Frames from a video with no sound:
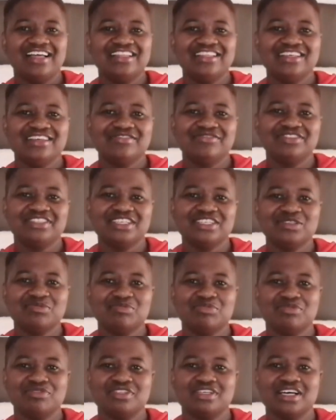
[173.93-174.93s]
they've
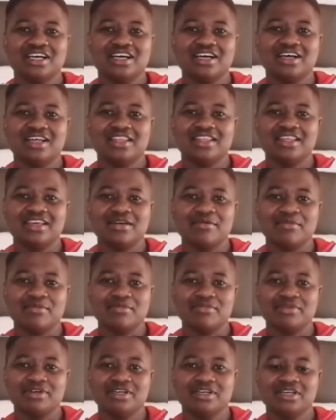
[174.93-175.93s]
just put
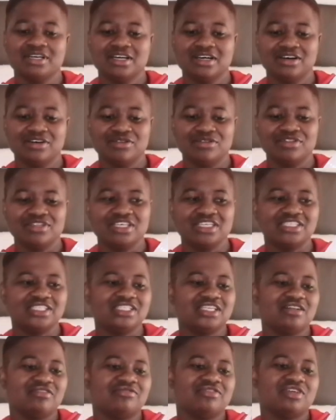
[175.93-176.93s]
them on the
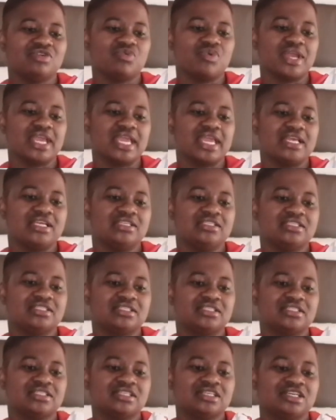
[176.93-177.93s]
shelf. There were
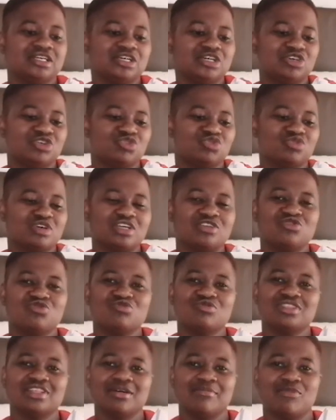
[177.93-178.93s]
8, so I
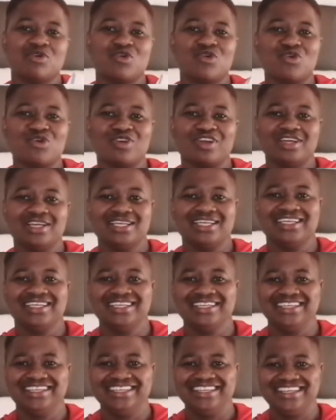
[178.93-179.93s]
took them all.
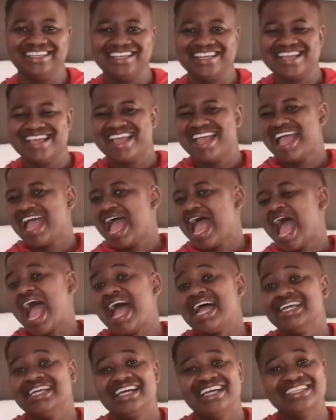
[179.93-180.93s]

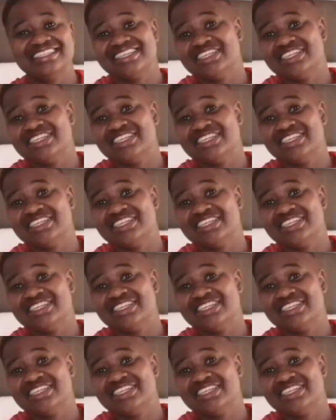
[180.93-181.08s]
I